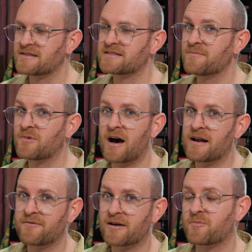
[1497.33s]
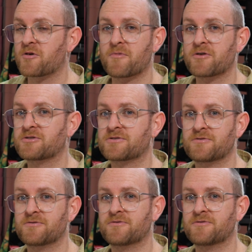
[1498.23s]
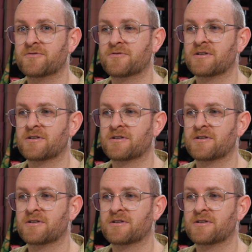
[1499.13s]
some kind of like promotional